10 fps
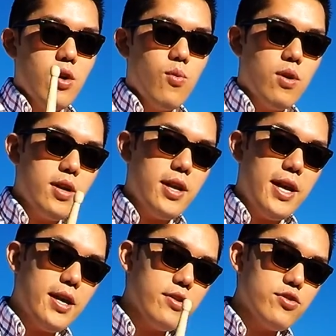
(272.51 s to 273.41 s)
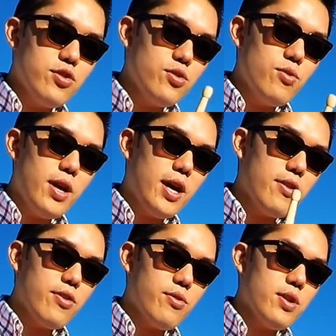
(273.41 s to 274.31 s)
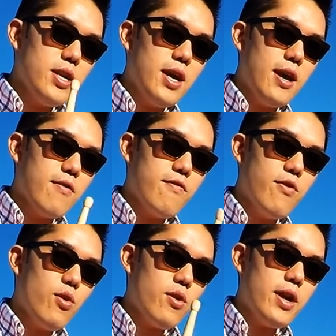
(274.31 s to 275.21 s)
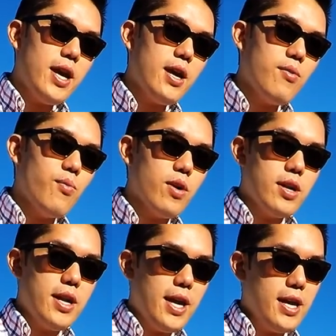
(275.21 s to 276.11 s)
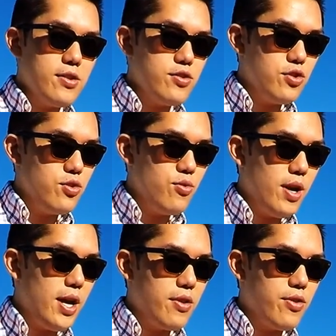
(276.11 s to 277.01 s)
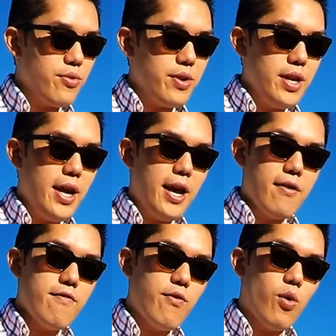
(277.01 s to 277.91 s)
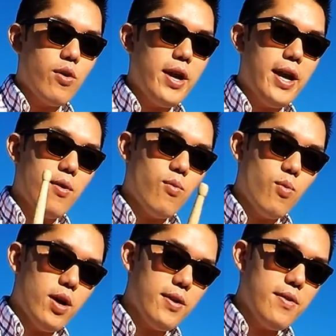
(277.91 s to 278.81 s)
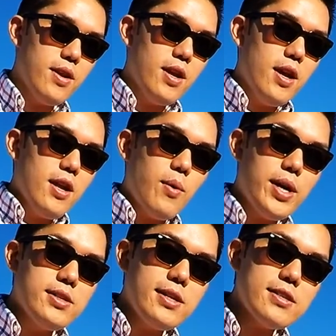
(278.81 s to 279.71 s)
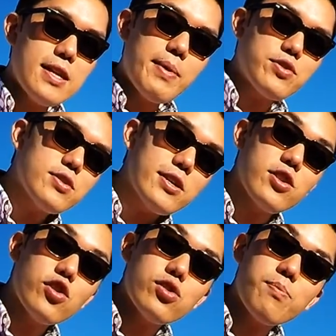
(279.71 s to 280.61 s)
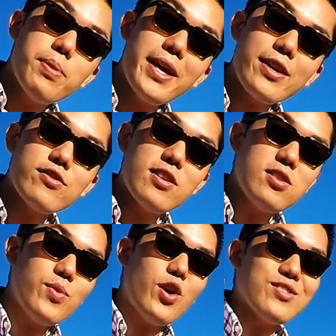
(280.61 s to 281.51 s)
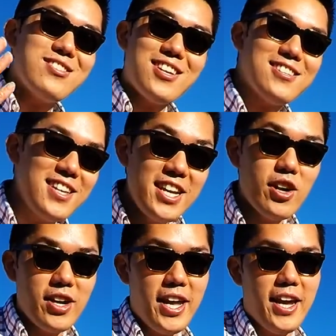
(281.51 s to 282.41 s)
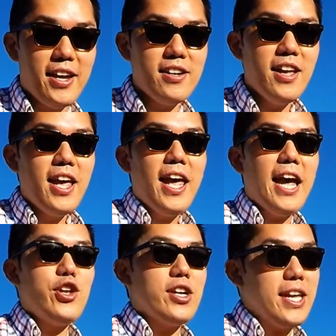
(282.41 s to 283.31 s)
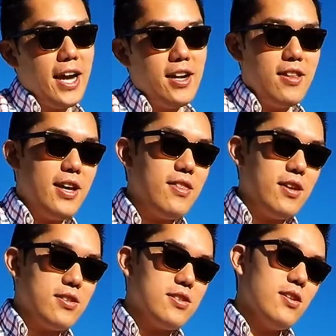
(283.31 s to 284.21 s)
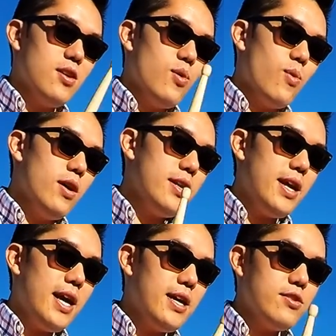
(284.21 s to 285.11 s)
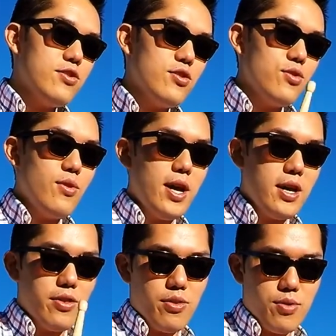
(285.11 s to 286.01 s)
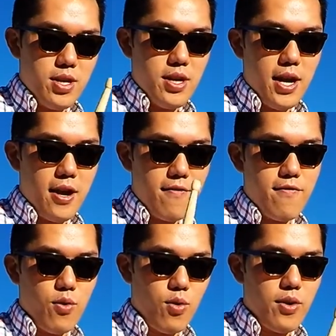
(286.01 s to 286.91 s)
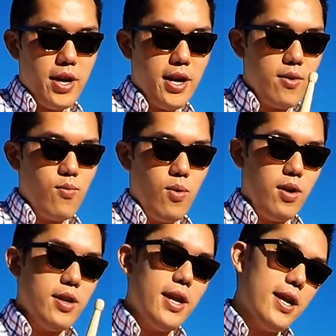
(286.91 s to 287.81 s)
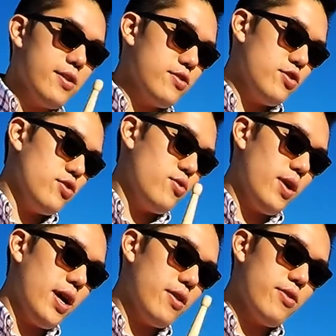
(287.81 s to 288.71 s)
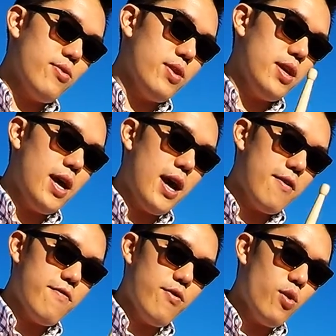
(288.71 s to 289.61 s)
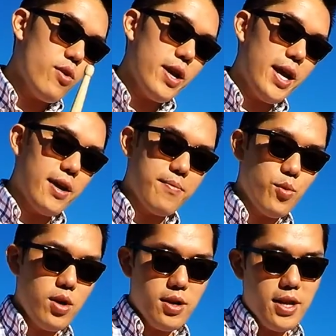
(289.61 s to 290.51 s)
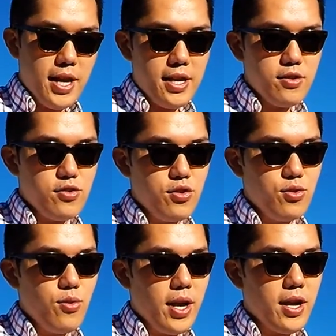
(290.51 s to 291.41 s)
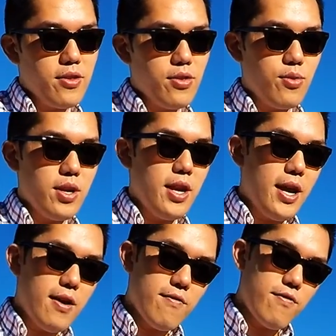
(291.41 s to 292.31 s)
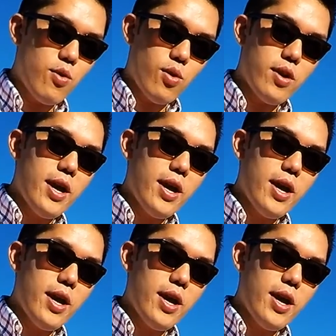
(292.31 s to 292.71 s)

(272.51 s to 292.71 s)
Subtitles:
1 and 2 and 3 and 4 and 1 and 2 and 3 and 4 and 1. And we can take the same exercise and also play an exercise that we call 16 on a hand, and you could count it like this. 1 and 2 and 3 and 4 and 1 and 2 and 3 and 4 and 1 and 2 and 3 and 4.